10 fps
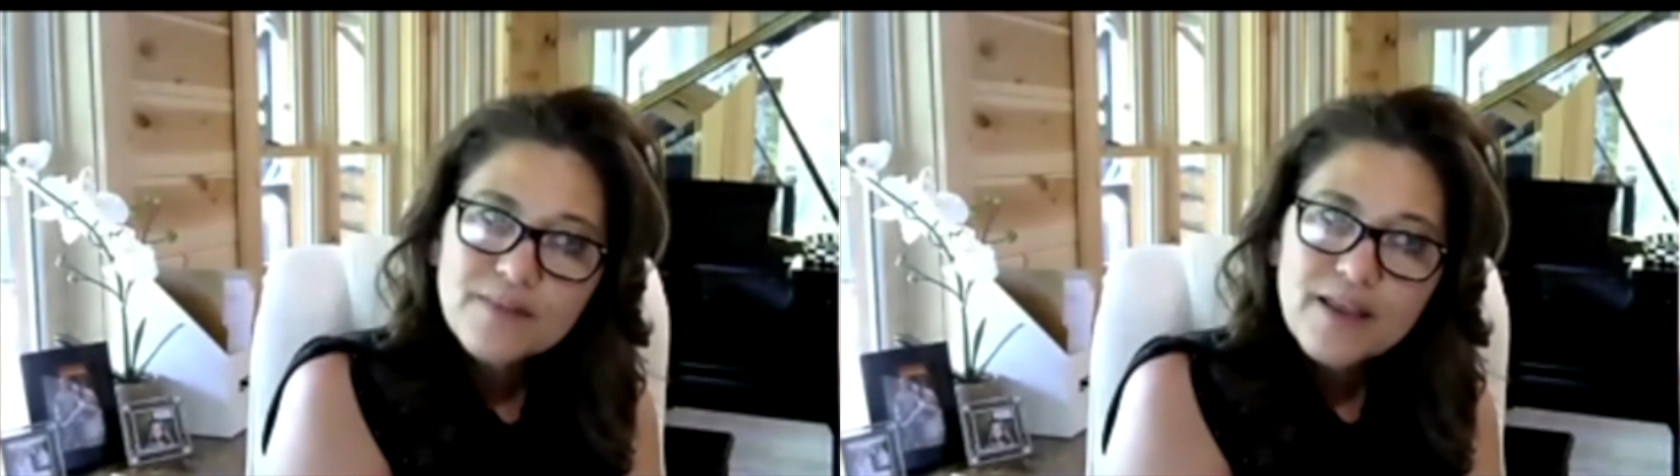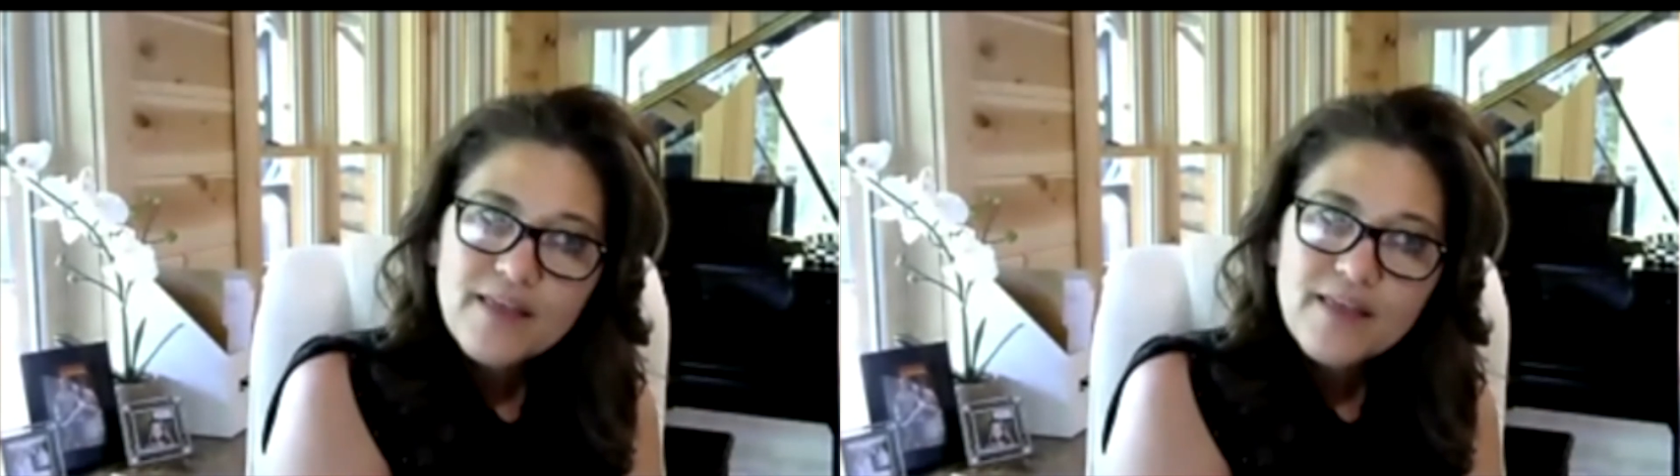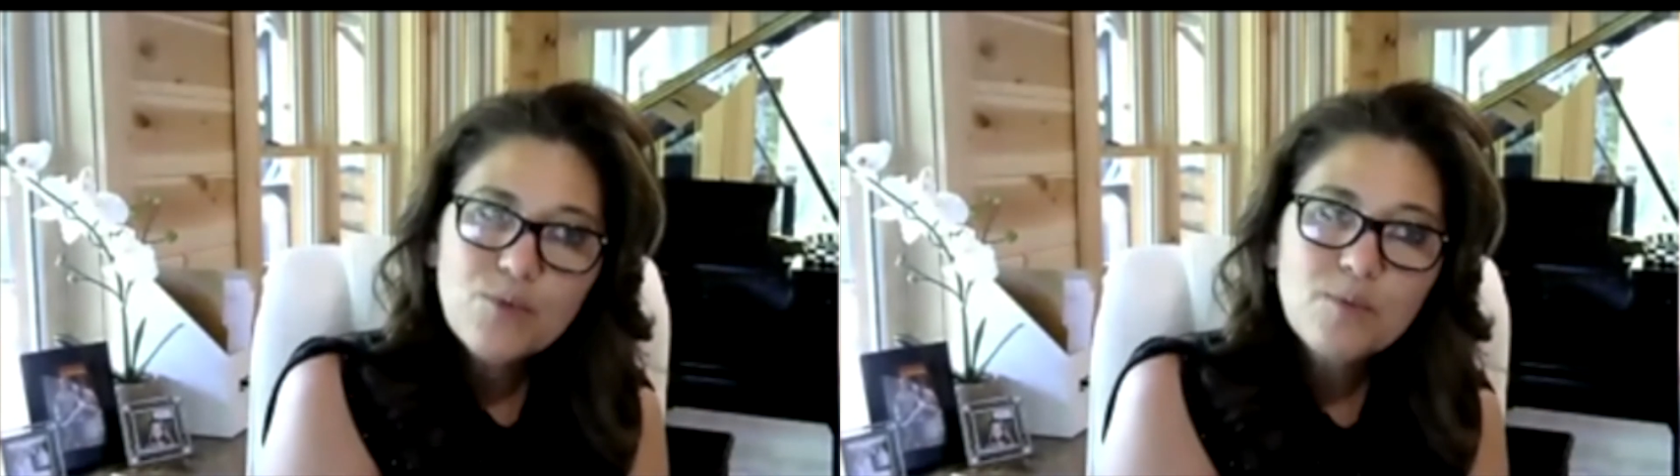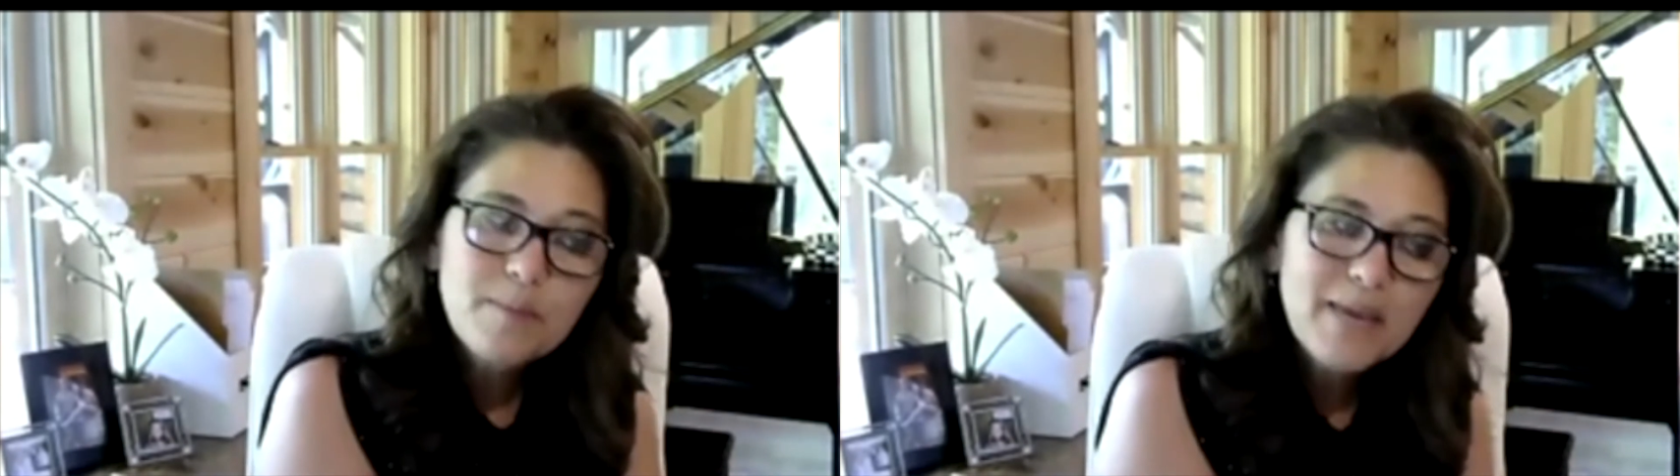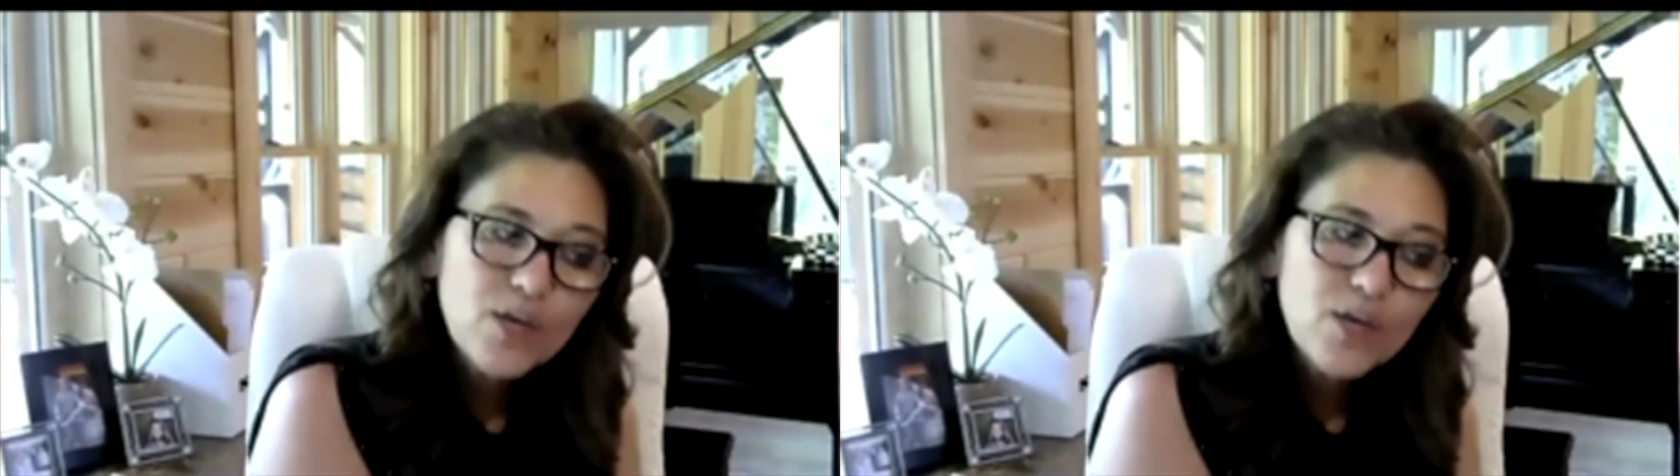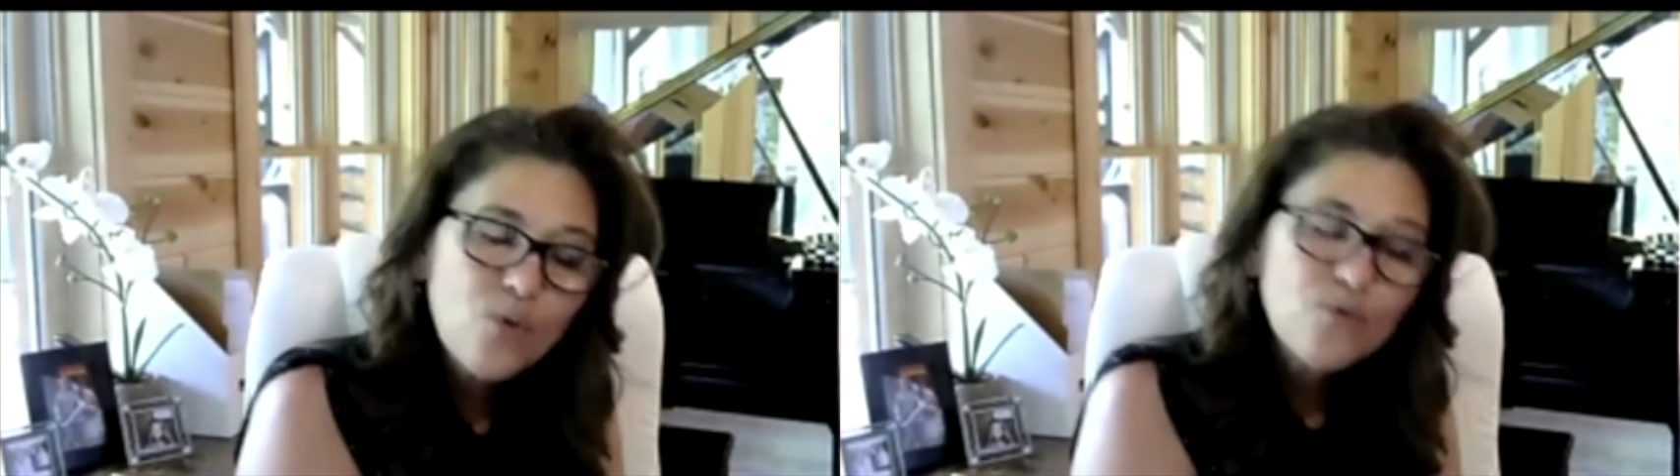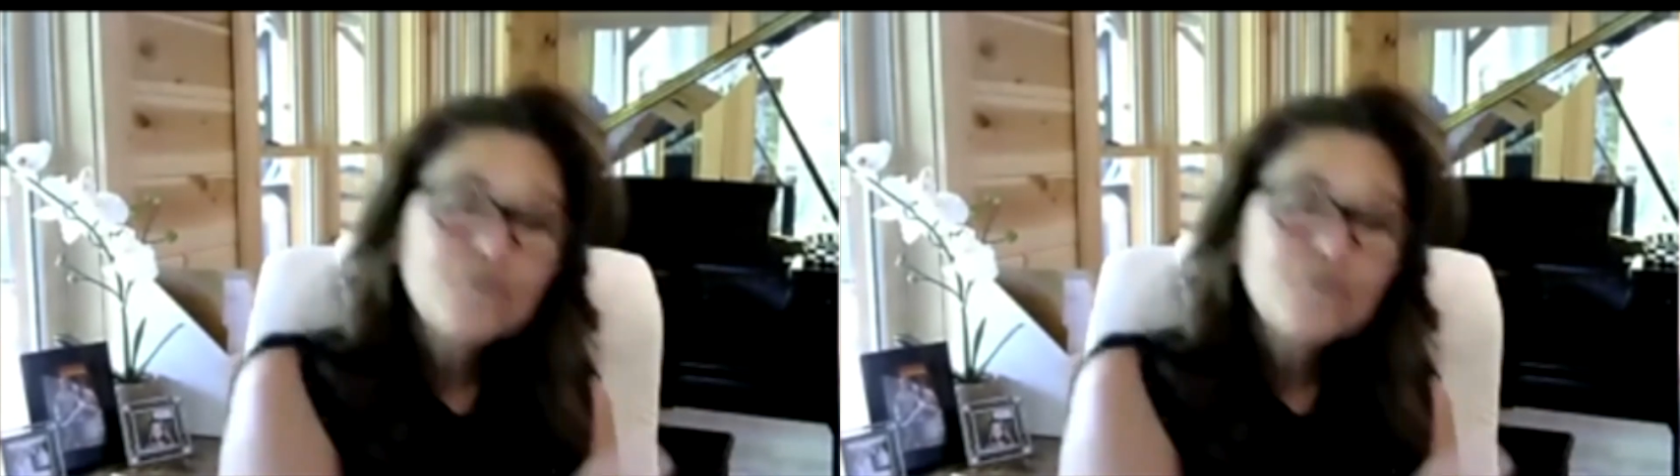they will be making over